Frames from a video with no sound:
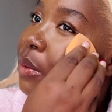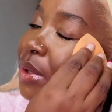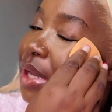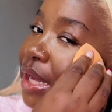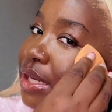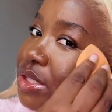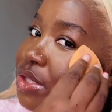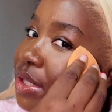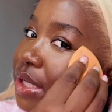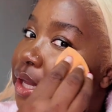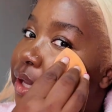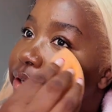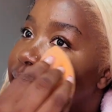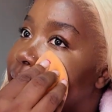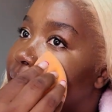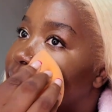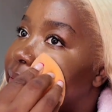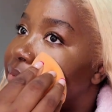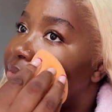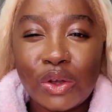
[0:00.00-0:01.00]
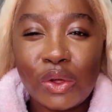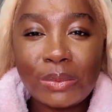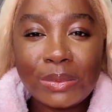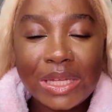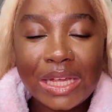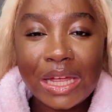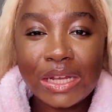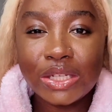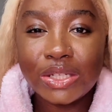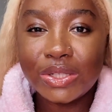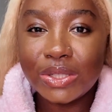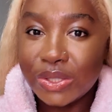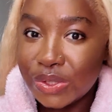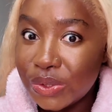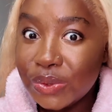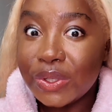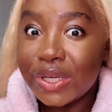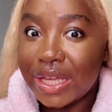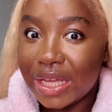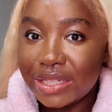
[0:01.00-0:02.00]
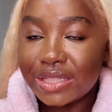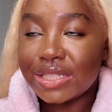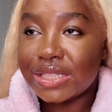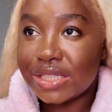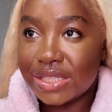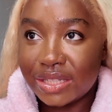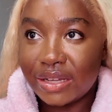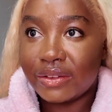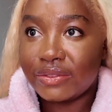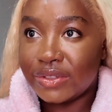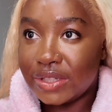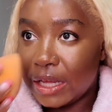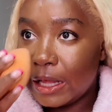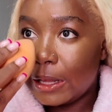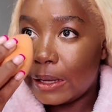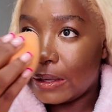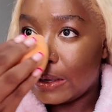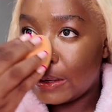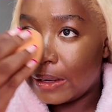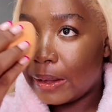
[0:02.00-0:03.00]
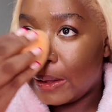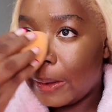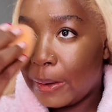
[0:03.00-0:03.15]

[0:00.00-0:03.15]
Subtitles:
I would like to get done. Normally, I do get this stuff done.